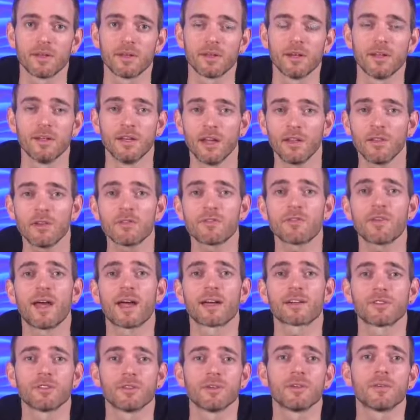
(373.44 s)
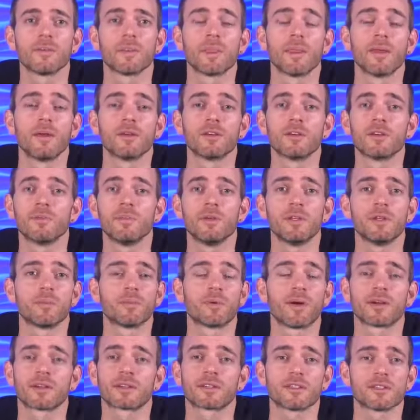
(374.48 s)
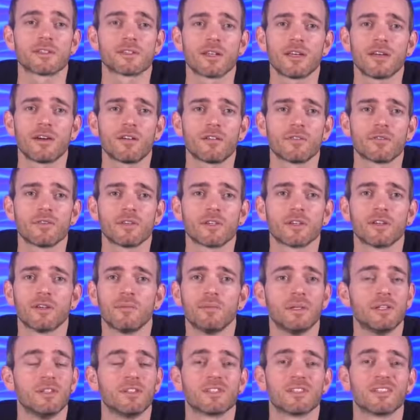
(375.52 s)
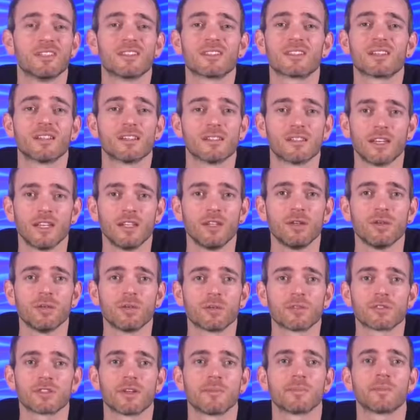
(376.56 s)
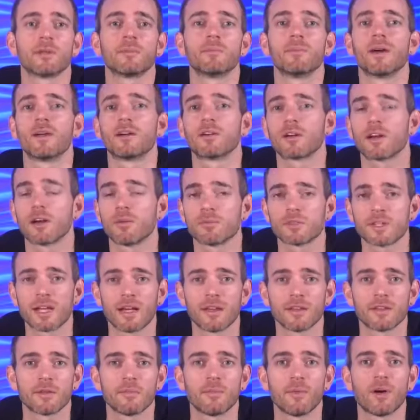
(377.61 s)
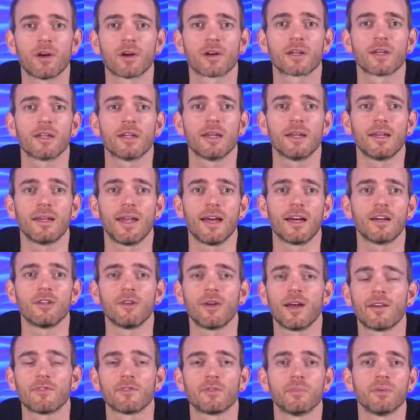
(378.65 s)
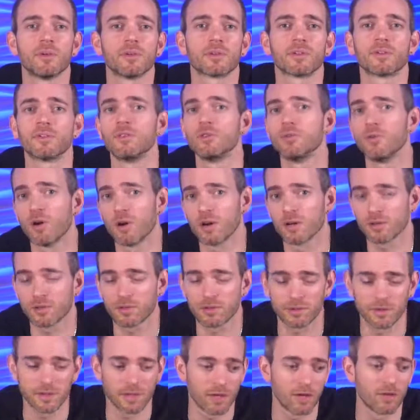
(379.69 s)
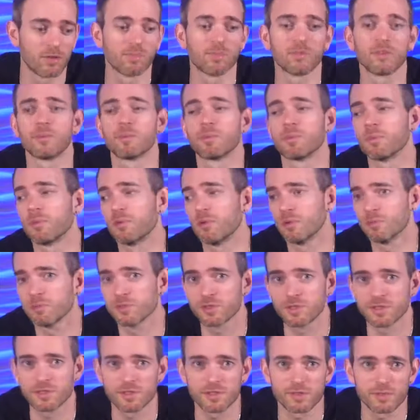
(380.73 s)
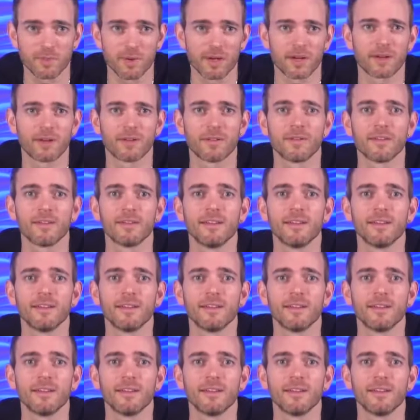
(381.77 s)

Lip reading: Another factor could be the product itself. It could be just discontinued or something better comes out in the market and now you have to build a new article that hopefully performs just as well.